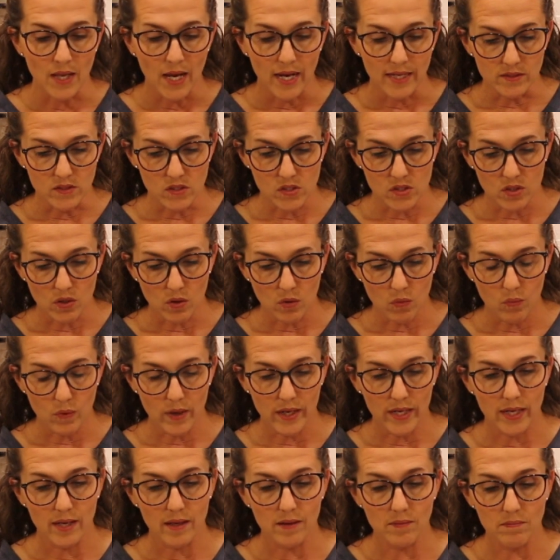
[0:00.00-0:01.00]
And so
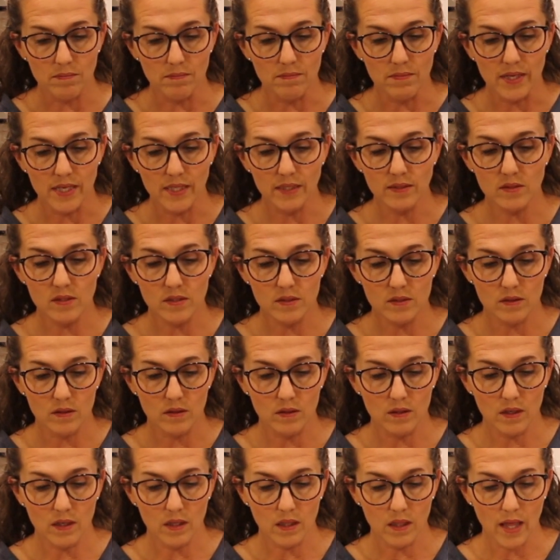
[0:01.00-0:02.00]
when it meets
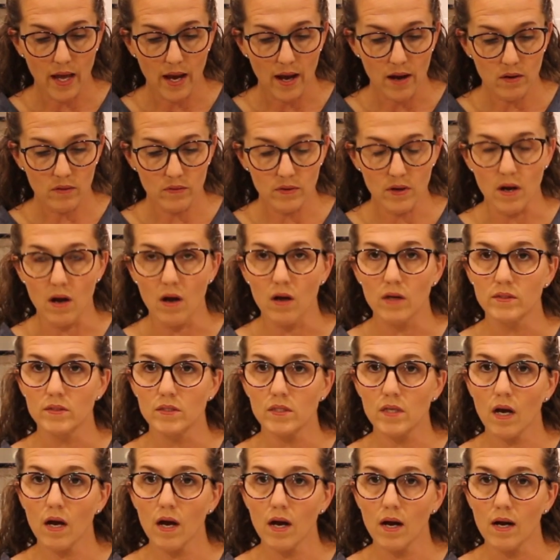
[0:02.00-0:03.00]
the cloud on
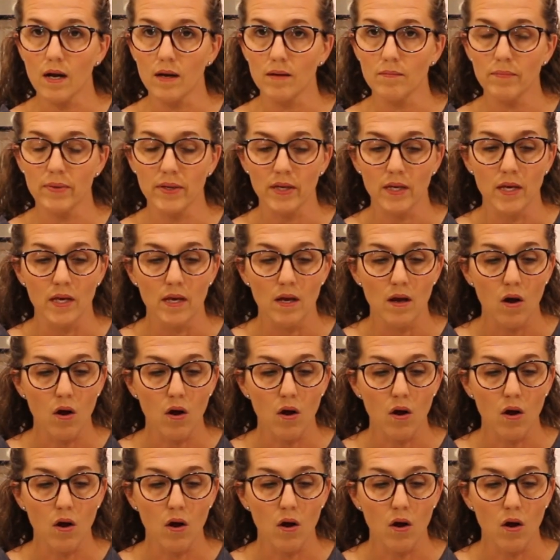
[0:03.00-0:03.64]
top,